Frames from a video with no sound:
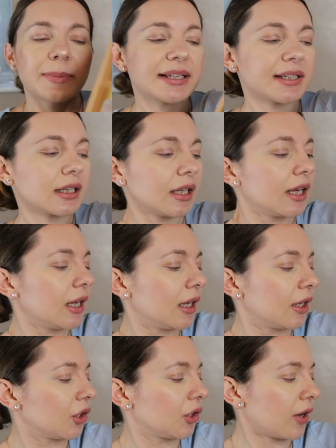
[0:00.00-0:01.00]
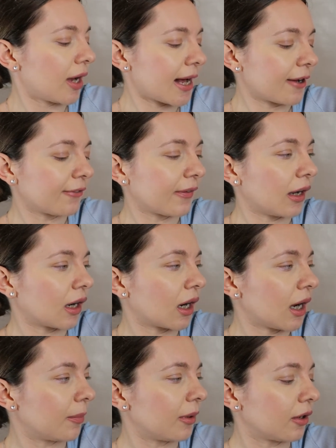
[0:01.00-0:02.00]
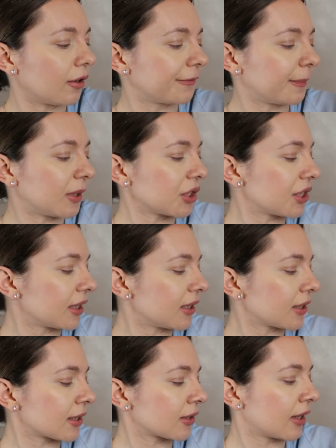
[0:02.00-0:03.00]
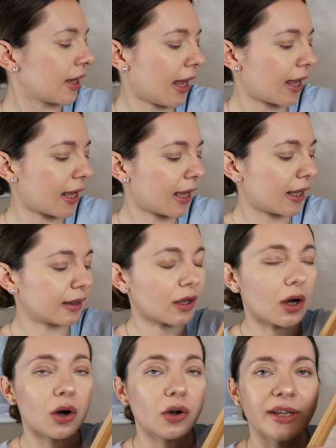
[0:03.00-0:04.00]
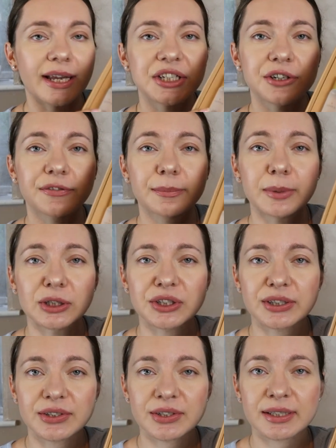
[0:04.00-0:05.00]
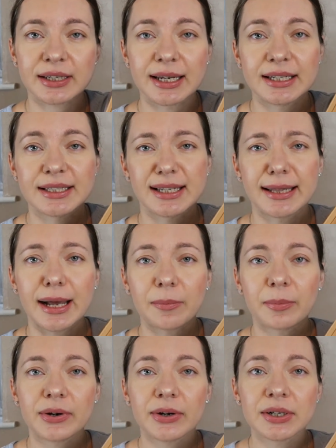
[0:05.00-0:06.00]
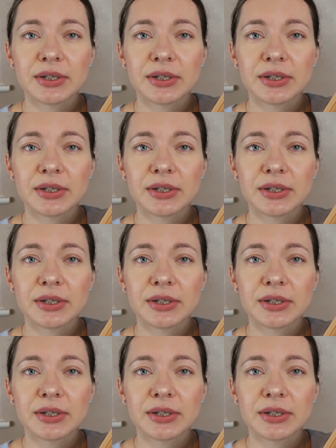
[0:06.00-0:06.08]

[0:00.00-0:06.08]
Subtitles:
Basically, you have a couple of bottles, and on each of the bottles it's a number.